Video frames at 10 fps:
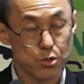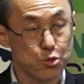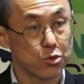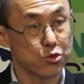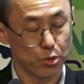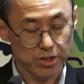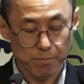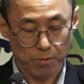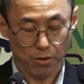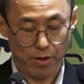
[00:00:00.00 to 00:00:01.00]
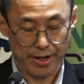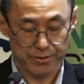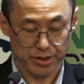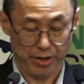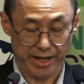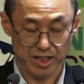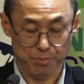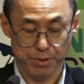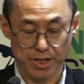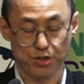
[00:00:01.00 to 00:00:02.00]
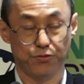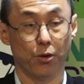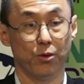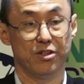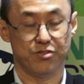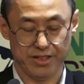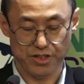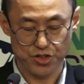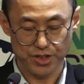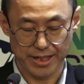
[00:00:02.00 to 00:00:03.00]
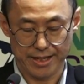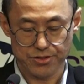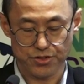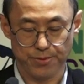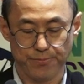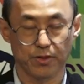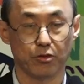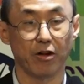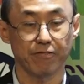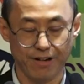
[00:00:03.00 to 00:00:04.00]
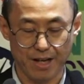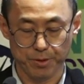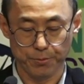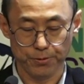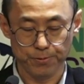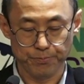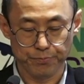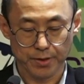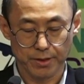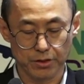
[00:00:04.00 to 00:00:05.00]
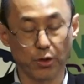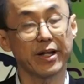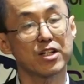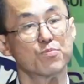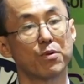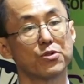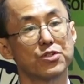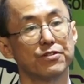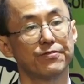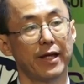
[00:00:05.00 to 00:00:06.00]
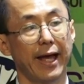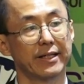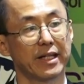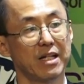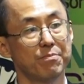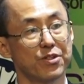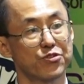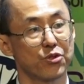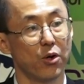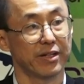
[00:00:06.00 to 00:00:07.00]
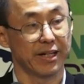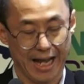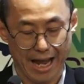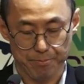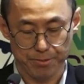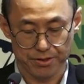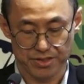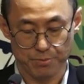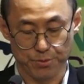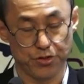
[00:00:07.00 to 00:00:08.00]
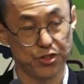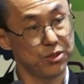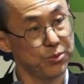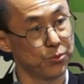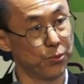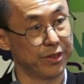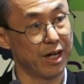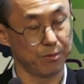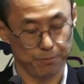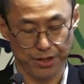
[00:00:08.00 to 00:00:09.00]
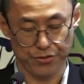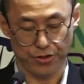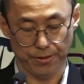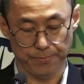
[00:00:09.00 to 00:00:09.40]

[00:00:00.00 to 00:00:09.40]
Sodium borohydride, or NaBH4, is energy dense, non-flammable, non-explosive, and can be stored at ambient temperature without pressure.